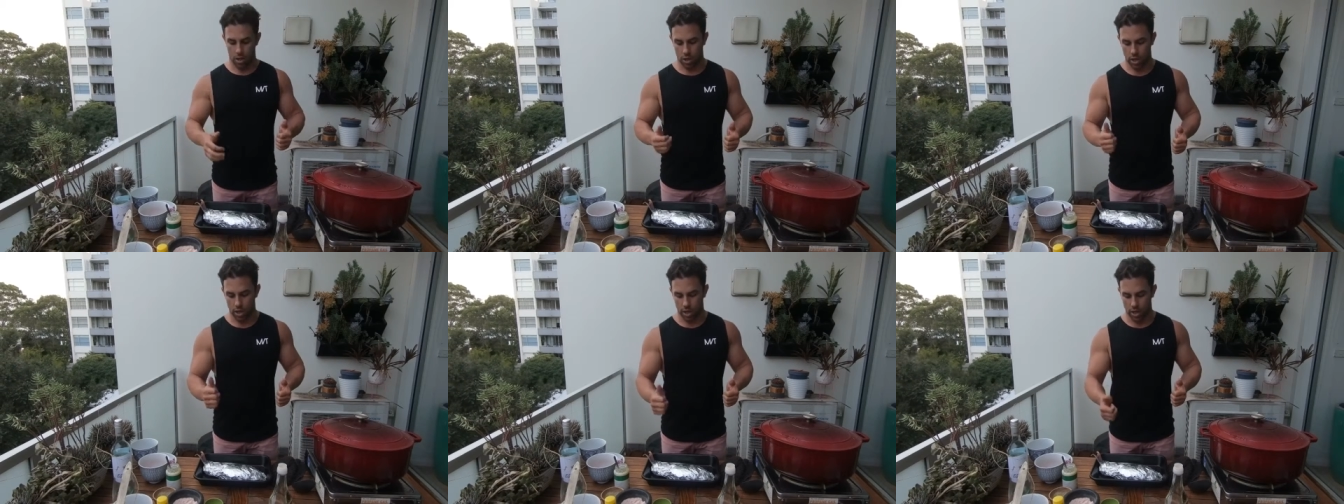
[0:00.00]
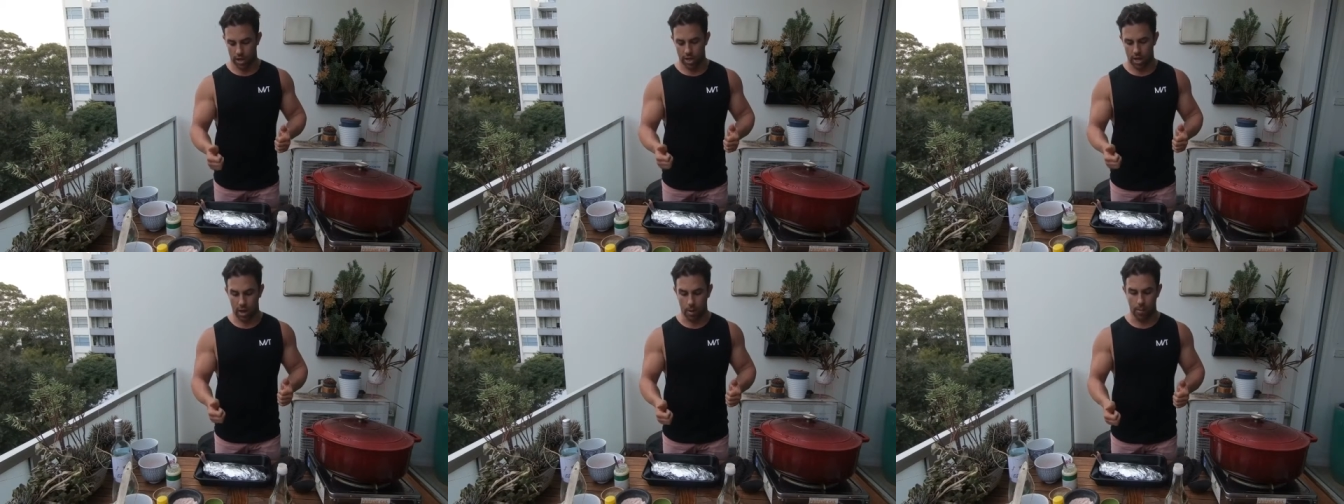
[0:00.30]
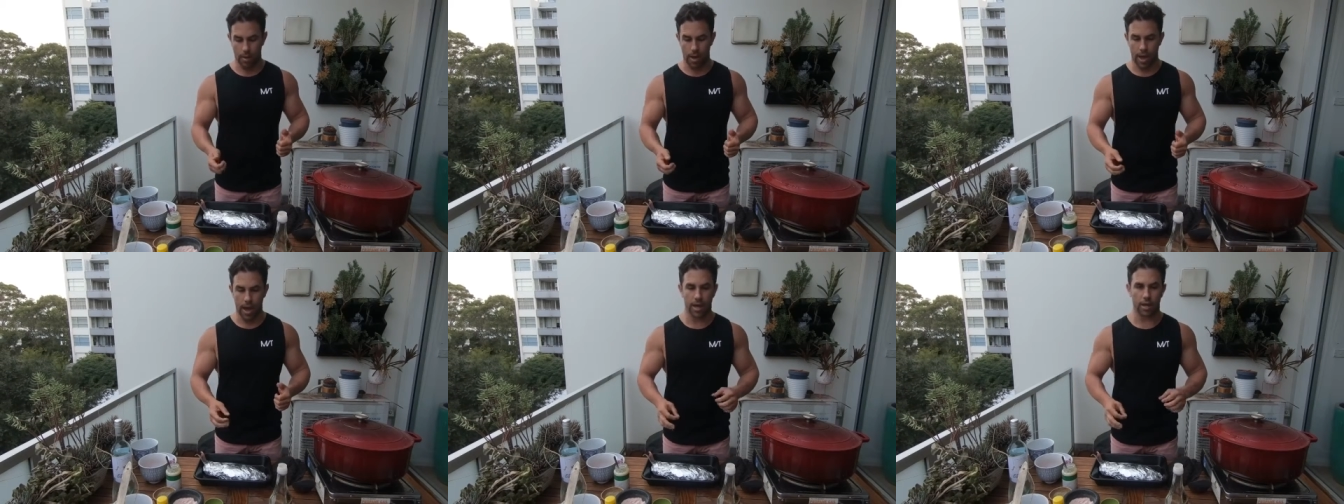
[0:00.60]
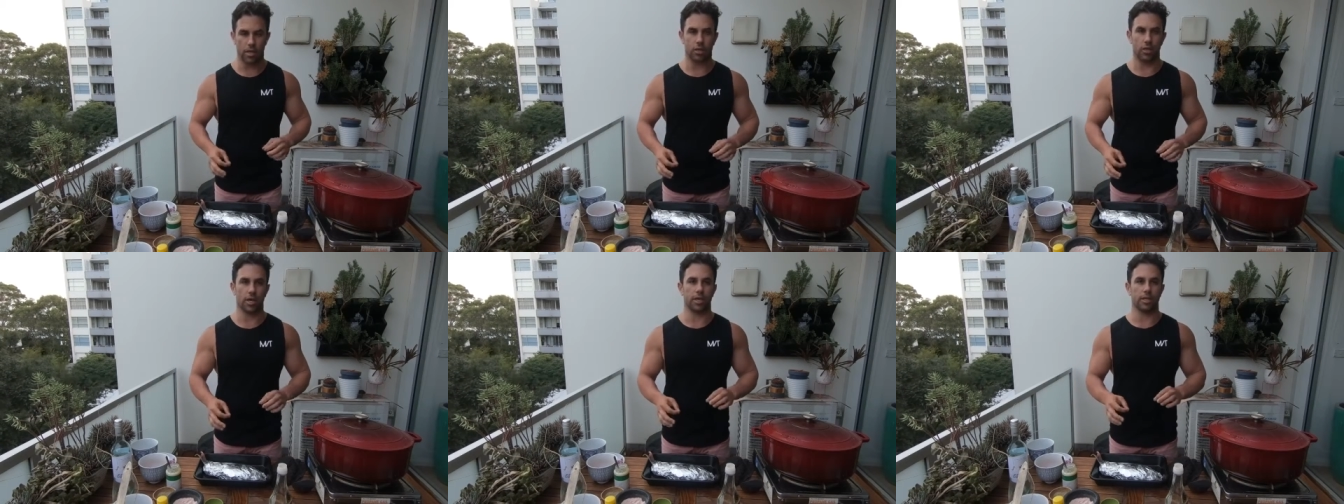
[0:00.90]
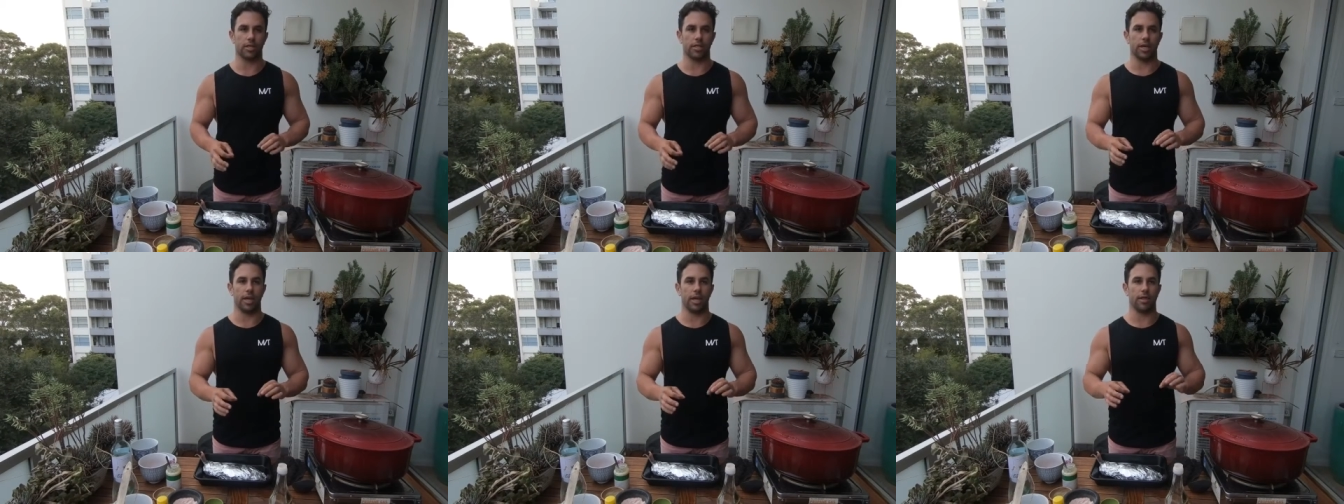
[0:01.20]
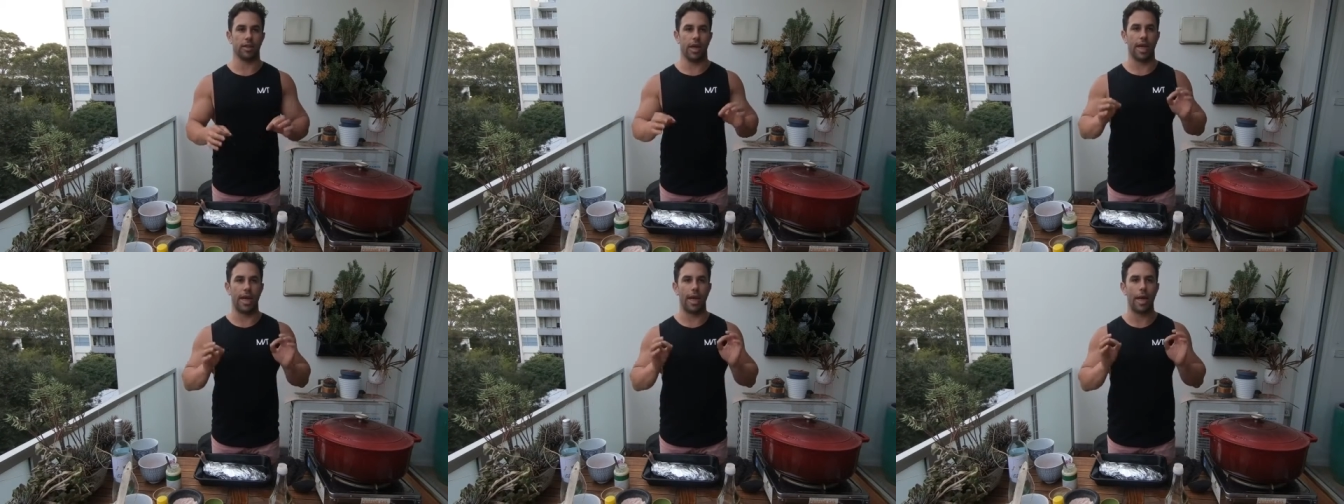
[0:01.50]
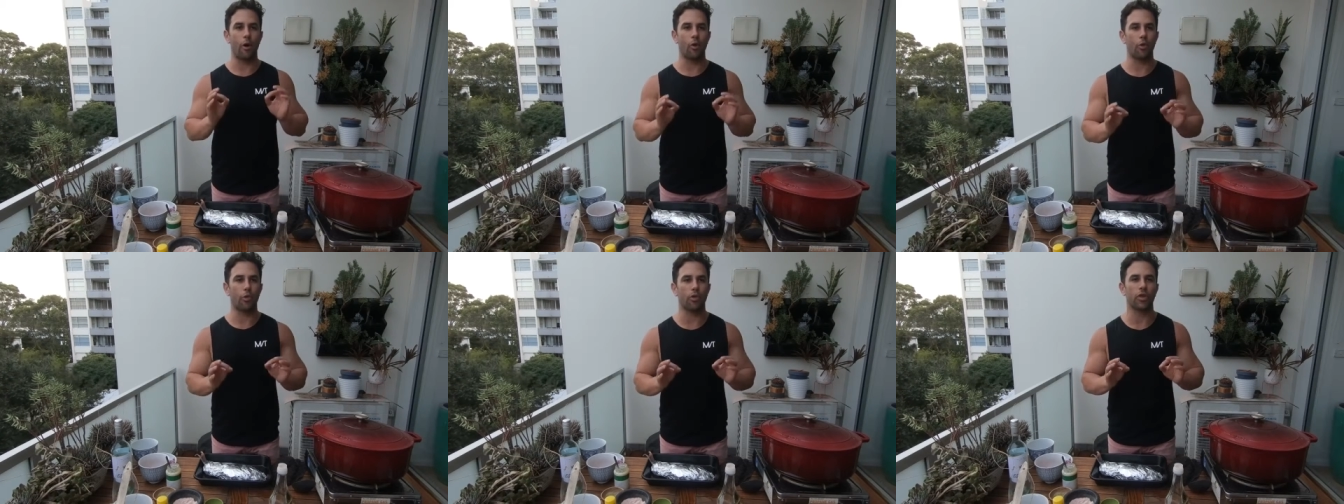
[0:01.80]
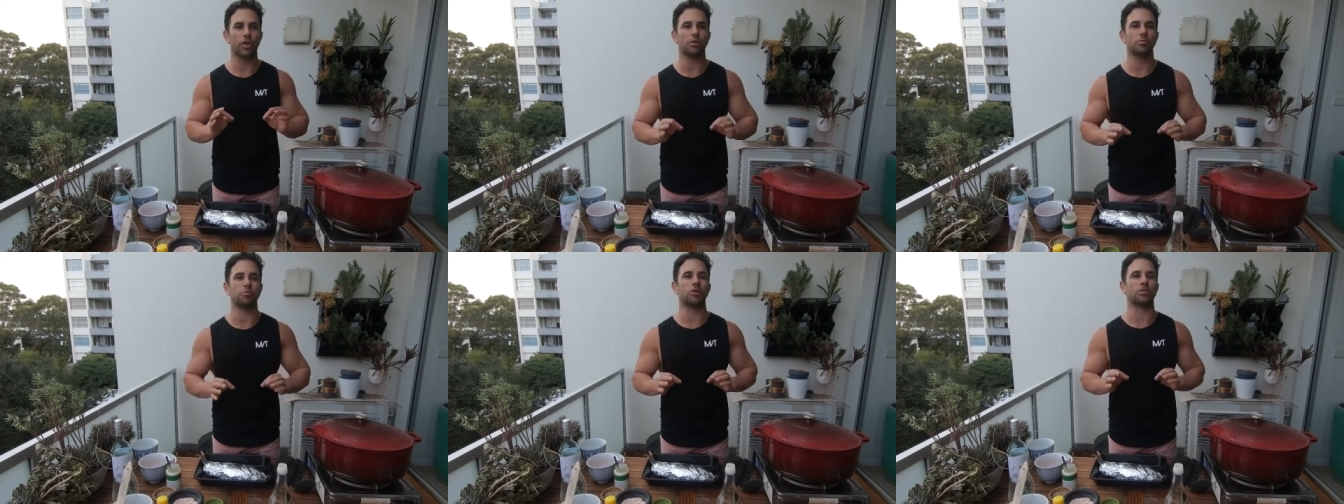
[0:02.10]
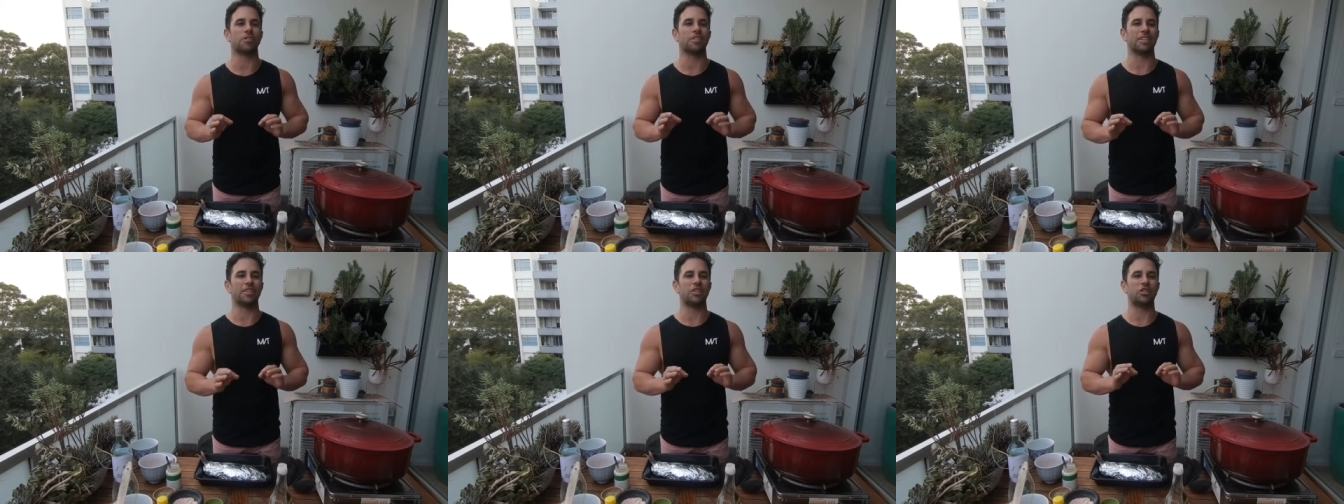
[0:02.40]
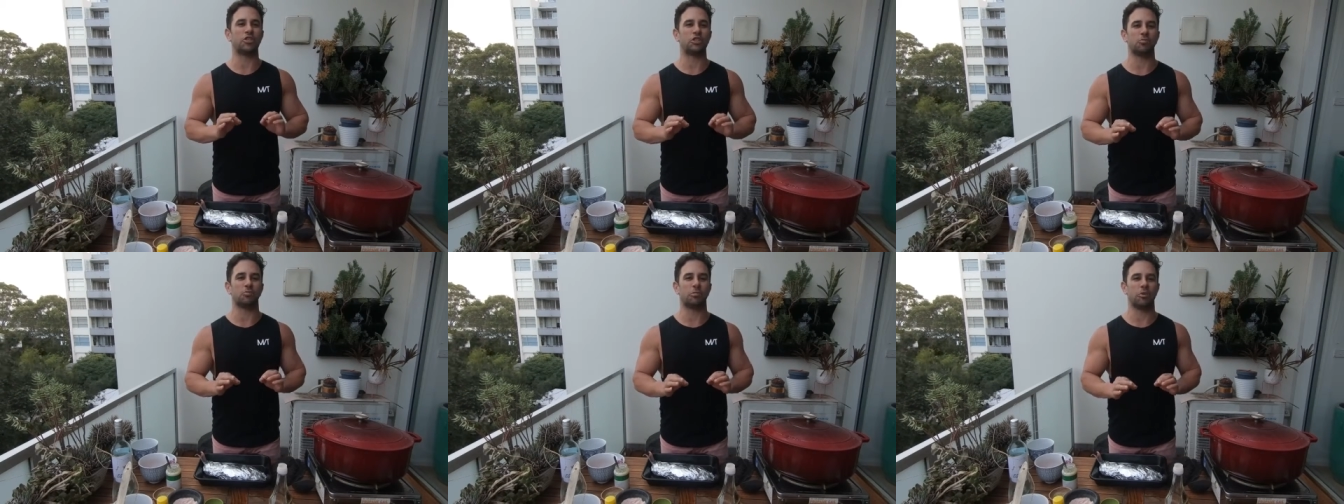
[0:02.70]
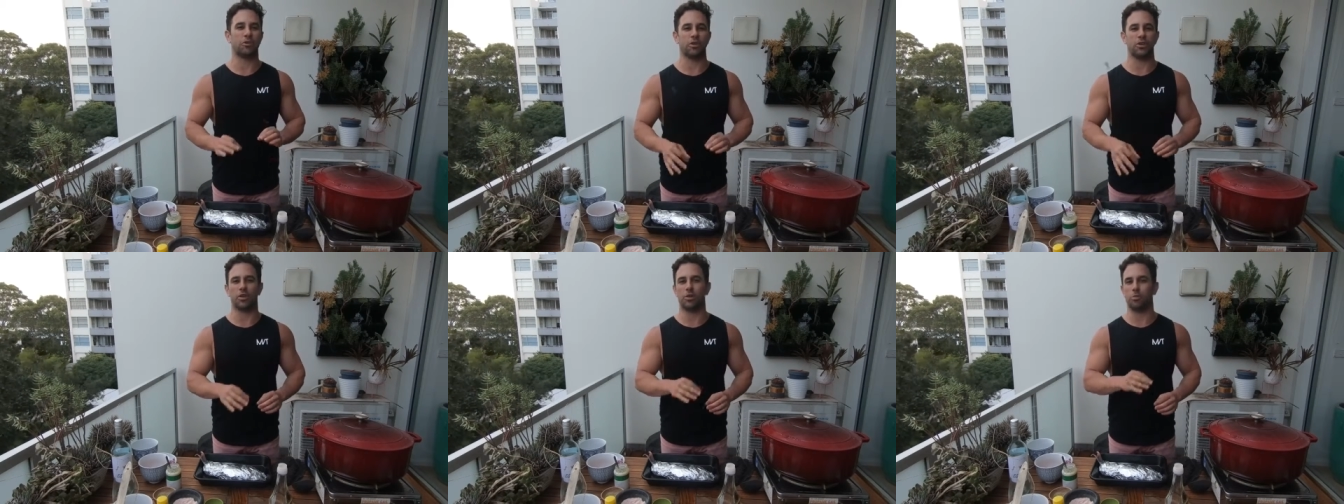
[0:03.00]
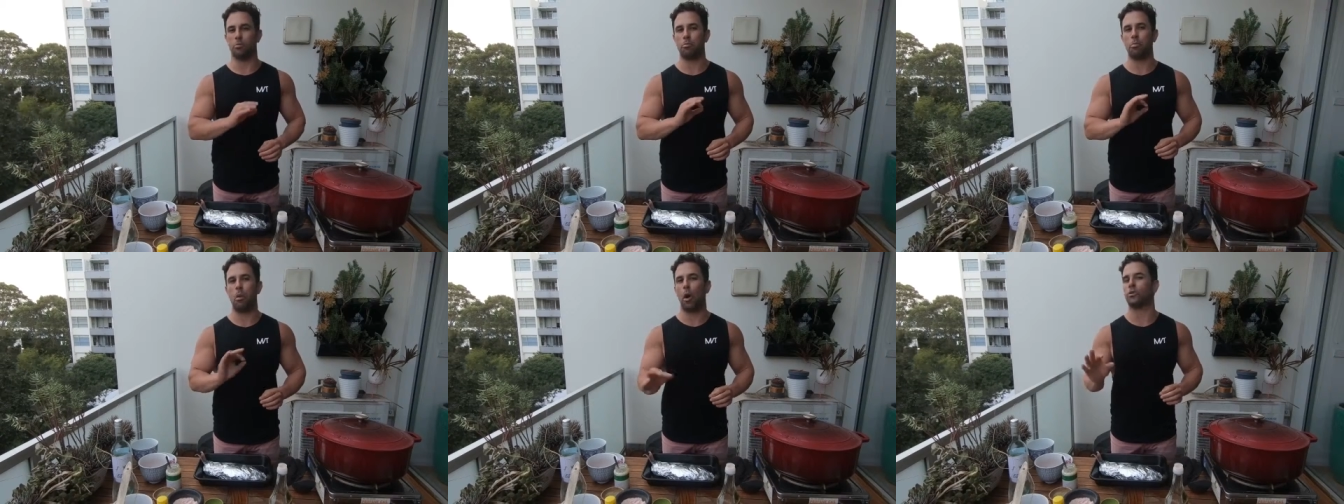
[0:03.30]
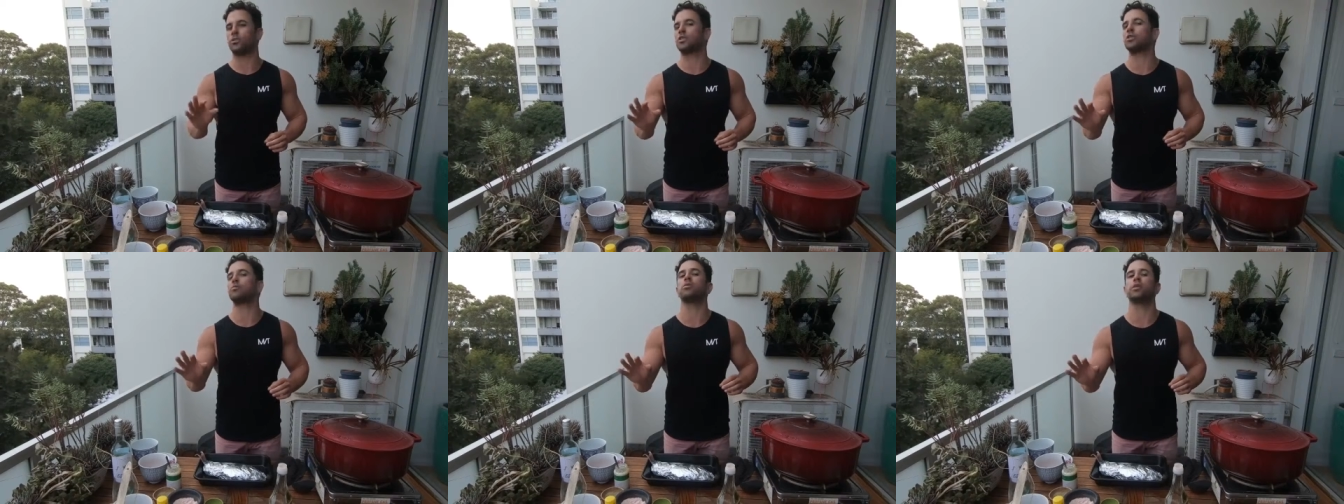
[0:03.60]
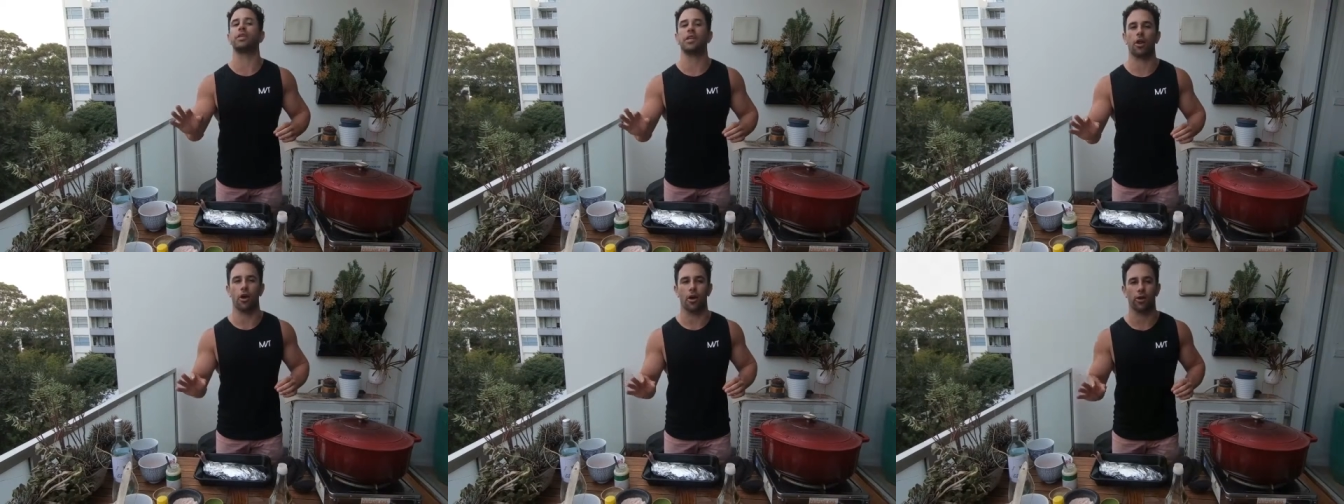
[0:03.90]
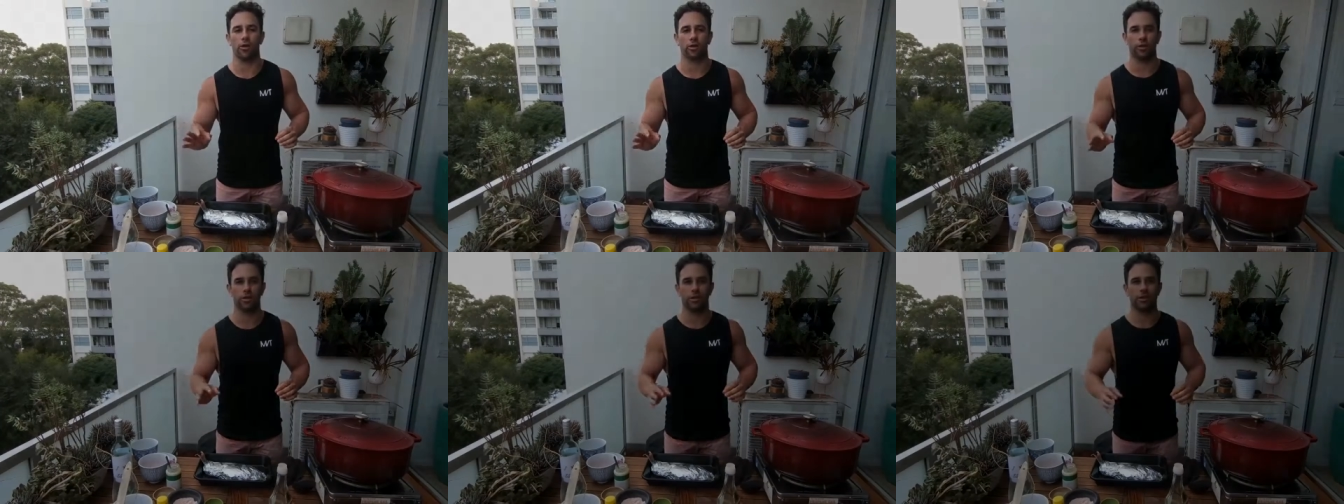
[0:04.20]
you're going to come back and you're going to see the healthiest, most delicious meal you could possibly know.